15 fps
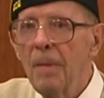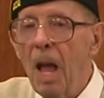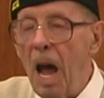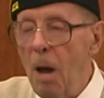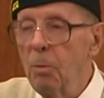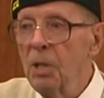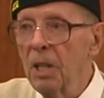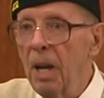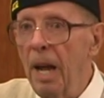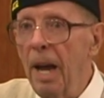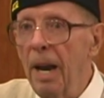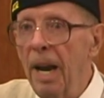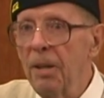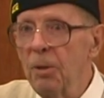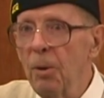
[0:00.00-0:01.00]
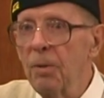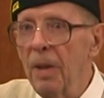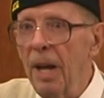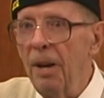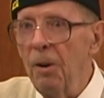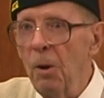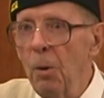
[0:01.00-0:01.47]
I was glad I took
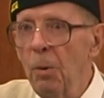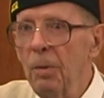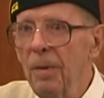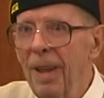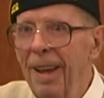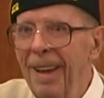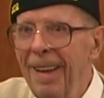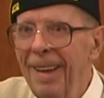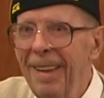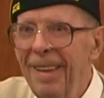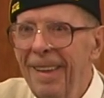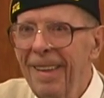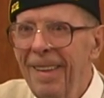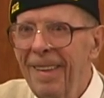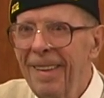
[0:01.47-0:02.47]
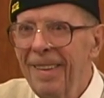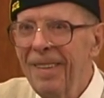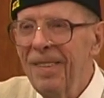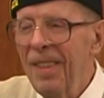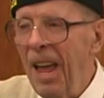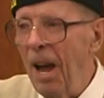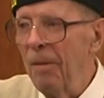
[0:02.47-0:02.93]
that note
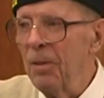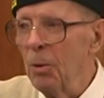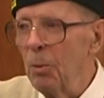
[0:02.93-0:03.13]
after